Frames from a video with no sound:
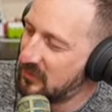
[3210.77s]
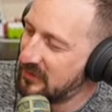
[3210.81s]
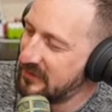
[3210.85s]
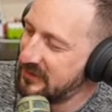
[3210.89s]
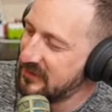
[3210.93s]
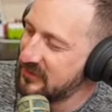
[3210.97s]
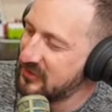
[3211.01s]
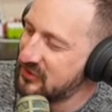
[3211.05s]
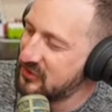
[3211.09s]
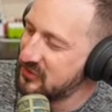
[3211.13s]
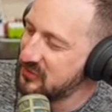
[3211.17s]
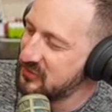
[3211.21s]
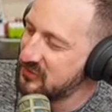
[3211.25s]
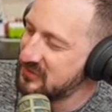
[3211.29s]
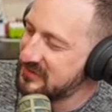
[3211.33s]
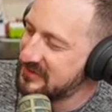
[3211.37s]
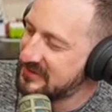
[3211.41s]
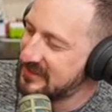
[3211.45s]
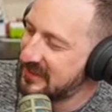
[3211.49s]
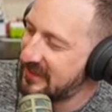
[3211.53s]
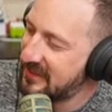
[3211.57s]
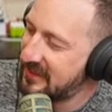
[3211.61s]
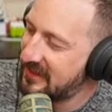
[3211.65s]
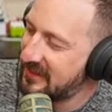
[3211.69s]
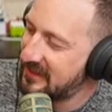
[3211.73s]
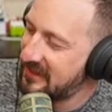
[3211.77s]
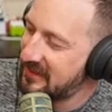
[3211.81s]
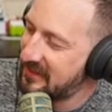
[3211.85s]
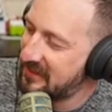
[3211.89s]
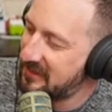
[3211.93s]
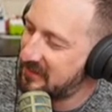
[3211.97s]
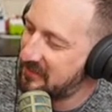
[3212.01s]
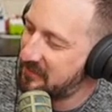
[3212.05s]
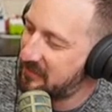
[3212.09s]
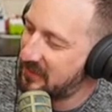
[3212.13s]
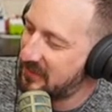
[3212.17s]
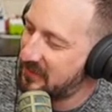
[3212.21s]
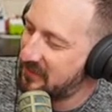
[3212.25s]
What did you say
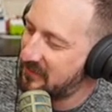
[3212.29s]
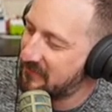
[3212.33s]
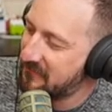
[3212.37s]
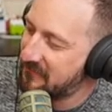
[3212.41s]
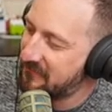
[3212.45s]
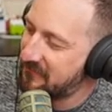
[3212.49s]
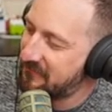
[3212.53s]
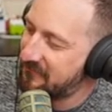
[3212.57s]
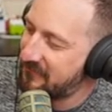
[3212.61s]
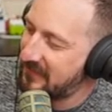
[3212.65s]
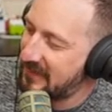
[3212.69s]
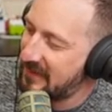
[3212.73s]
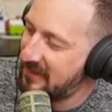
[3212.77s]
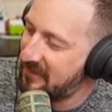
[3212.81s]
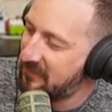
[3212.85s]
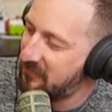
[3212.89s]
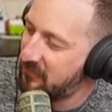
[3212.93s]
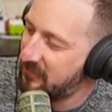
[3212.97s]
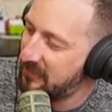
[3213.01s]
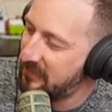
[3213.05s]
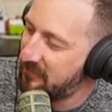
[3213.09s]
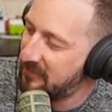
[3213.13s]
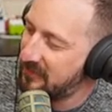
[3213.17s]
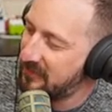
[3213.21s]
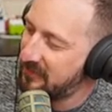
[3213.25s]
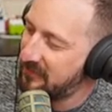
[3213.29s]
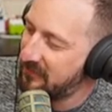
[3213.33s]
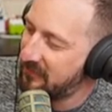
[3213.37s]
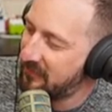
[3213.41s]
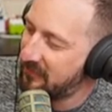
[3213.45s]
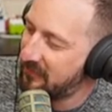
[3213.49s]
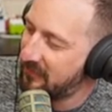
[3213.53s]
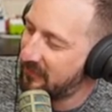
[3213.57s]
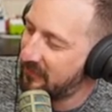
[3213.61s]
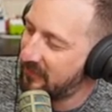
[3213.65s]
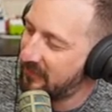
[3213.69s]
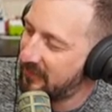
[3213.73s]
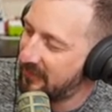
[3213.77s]
about fat women
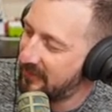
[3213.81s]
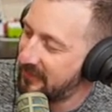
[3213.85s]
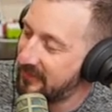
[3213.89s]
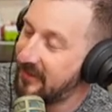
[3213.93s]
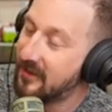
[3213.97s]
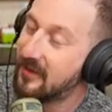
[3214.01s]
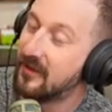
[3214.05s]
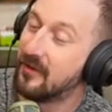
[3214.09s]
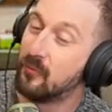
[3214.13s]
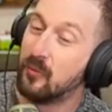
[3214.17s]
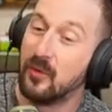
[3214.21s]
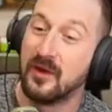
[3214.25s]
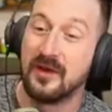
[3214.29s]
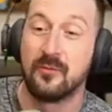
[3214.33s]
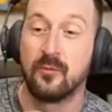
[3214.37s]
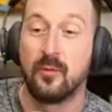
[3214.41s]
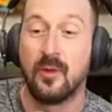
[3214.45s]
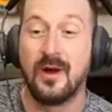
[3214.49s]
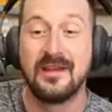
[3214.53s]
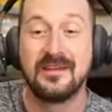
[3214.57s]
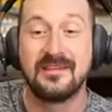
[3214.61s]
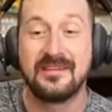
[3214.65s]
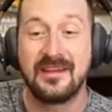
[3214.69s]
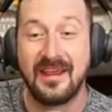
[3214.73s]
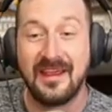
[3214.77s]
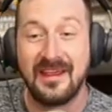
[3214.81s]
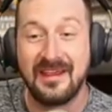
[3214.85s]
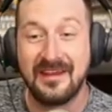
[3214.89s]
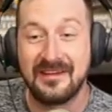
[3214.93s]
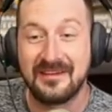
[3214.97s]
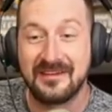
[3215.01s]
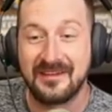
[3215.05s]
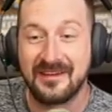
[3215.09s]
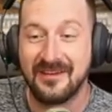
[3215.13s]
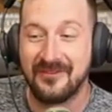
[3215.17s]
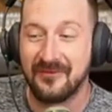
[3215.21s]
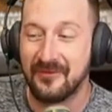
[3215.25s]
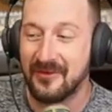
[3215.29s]
on what date
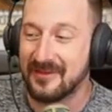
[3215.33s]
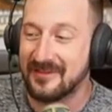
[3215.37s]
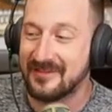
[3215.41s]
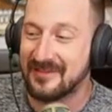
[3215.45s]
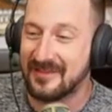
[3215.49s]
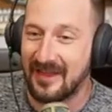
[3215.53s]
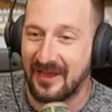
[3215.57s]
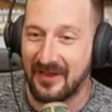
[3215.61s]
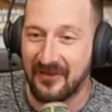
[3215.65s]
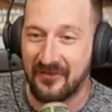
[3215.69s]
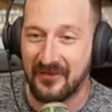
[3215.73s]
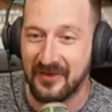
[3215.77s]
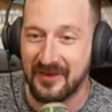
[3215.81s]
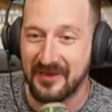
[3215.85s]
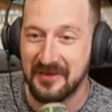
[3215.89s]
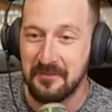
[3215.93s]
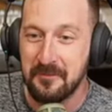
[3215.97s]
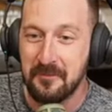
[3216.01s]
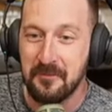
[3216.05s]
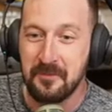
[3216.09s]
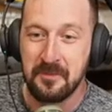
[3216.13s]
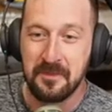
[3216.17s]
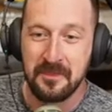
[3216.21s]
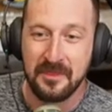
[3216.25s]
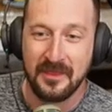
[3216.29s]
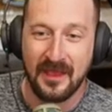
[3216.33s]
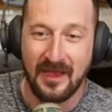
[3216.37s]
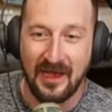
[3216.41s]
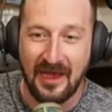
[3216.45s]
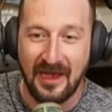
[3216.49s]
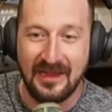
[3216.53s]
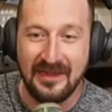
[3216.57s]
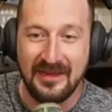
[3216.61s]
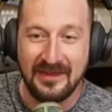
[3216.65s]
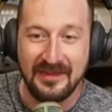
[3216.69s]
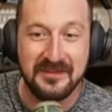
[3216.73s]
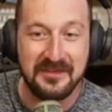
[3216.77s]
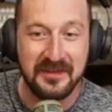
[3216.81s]
was that one?
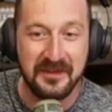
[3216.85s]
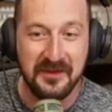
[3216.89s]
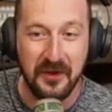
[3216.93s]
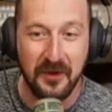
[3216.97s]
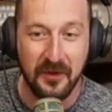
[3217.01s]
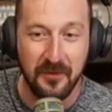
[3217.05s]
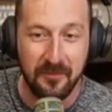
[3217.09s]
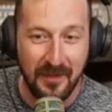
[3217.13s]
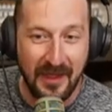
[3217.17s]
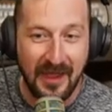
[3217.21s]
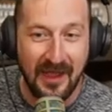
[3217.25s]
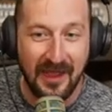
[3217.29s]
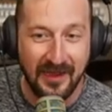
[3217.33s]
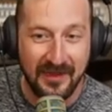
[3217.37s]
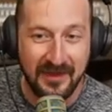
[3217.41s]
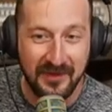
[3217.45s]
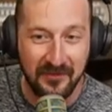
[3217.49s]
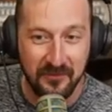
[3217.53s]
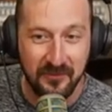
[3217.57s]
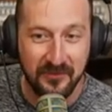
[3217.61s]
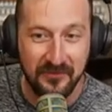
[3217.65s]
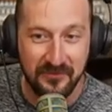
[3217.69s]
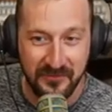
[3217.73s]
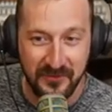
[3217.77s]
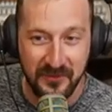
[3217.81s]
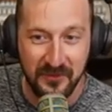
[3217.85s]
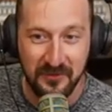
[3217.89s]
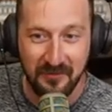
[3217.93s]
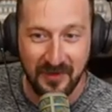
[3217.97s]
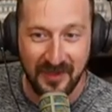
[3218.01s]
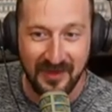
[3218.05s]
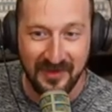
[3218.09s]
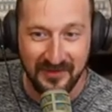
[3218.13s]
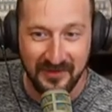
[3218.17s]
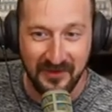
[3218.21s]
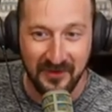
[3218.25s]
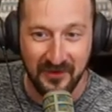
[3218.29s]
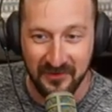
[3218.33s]
I need to go back and review
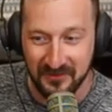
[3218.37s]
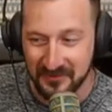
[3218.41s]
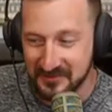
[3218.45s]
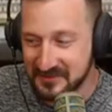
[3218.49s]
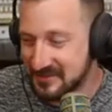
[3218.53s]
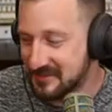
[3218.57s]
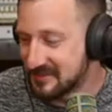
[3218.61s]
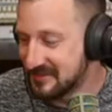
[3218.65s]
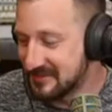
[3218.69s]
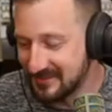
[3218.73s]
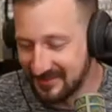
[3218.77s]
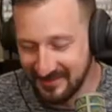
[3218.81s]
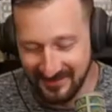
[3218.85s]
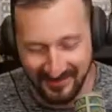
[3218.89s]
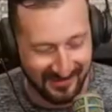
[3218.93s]
my notes.